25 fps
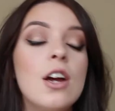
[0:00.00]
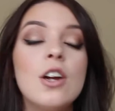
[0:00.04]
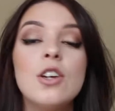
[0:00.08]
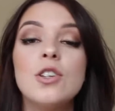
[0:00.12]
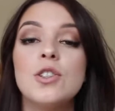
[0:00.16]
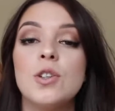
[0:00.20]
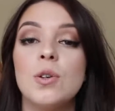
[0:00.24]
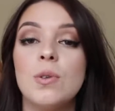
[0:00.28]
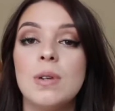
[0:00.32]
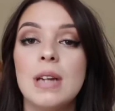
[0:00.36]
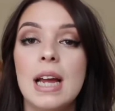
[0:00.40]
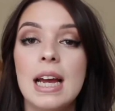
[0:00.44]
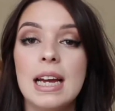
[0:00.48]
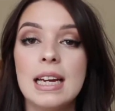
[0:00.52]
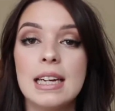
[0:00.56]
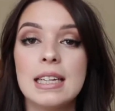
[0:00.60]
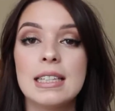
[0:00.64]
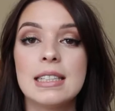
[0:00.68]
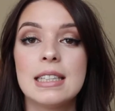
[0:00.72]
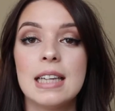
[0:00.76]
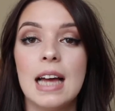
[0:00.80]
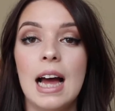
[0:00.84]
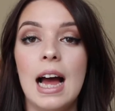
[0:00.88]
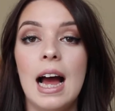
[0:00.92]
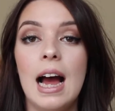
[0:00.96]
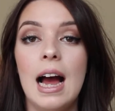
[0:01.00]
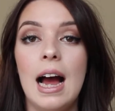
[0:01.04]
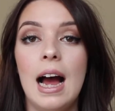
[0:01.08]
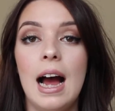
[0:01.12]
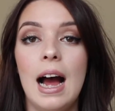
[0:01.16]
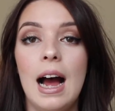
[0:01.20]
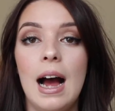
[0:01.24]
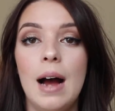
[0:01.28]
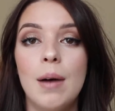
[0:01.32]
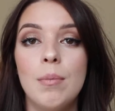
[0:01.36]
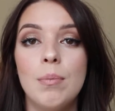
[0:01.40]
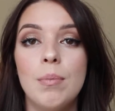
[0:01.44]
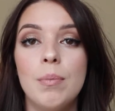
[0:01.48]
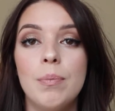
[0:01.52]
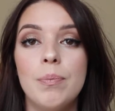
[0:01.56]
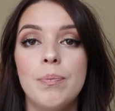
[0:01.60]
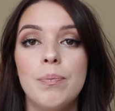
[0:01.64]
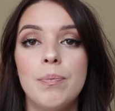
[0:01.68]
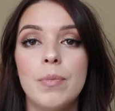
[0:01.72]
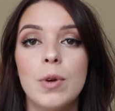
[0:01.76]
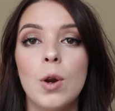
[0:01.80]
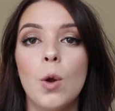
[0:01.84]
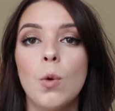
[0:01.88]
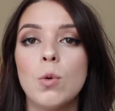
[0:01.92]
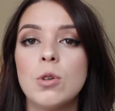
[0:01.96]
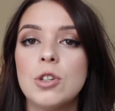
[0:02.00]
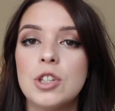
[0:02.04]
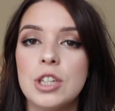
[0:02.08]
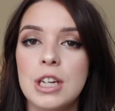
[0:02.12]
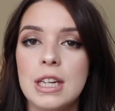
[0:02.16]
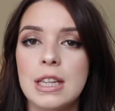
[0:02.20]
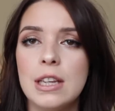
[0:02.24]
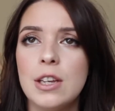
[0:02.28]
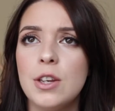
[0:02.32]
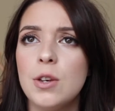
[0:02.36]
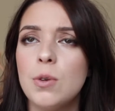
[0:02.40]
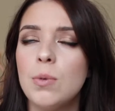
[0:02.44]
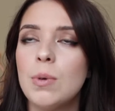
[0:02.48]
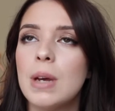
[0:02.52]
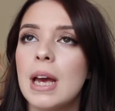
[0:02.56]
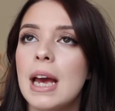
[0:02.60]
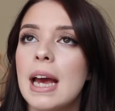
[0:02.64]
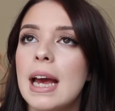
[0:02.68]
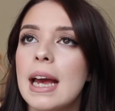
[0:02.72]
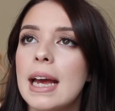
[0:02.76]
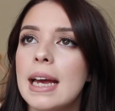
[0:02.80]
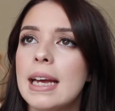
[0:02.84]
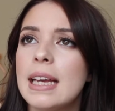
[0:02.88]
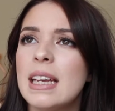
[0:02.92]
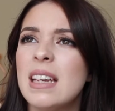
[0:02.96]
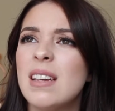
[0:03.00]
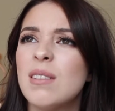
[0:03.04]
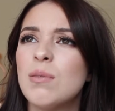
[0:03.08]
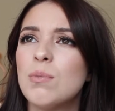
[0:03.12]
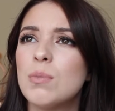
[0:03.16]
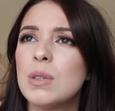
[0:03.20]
So NYX launched in the UK,